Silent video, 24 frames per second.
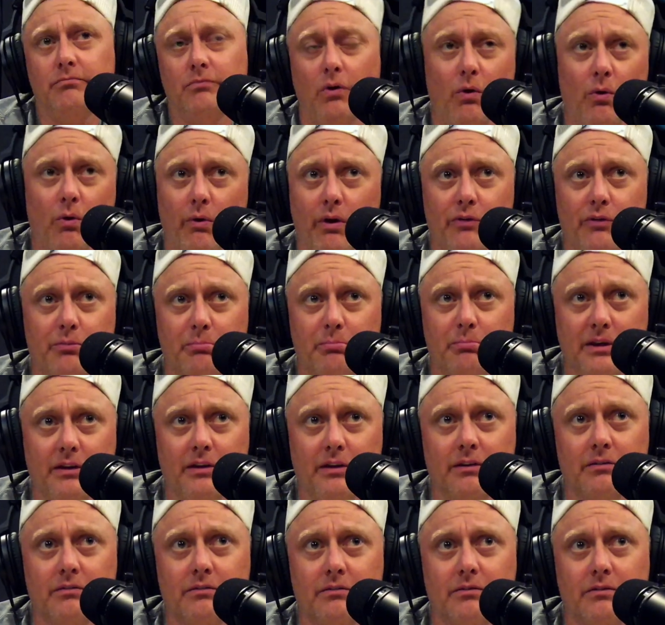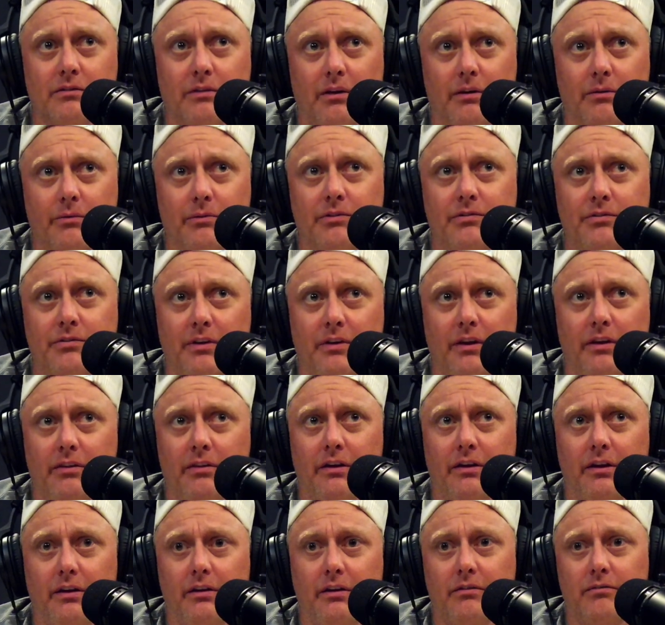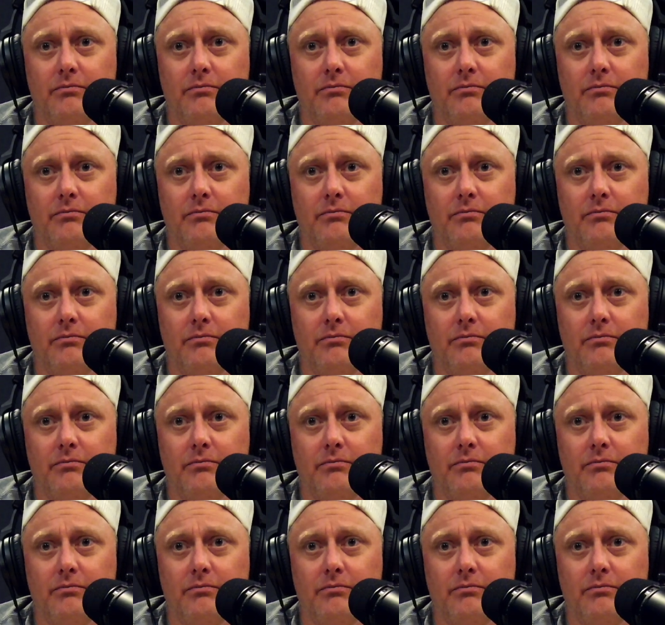OSB. I would say, like